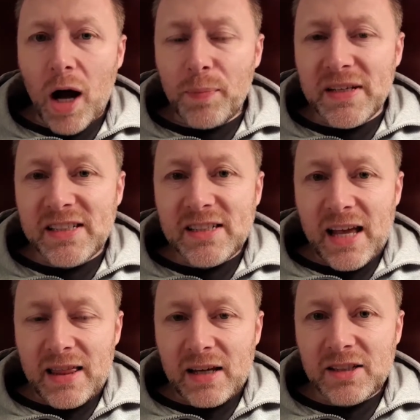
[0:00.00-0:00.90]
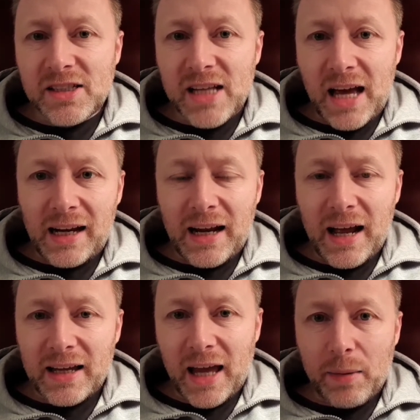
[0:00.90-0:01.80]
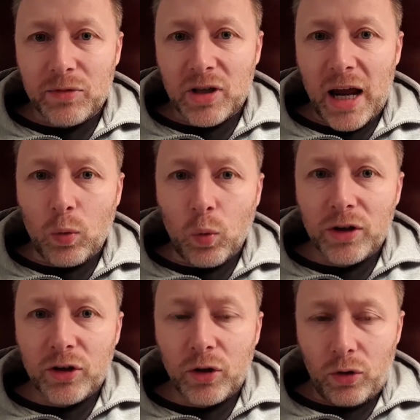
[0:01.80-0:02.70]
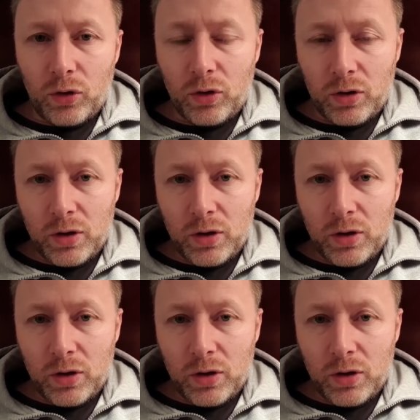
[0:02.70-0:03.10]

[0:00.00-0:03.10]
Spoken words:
I be sitting there staring at that game trying to work it out.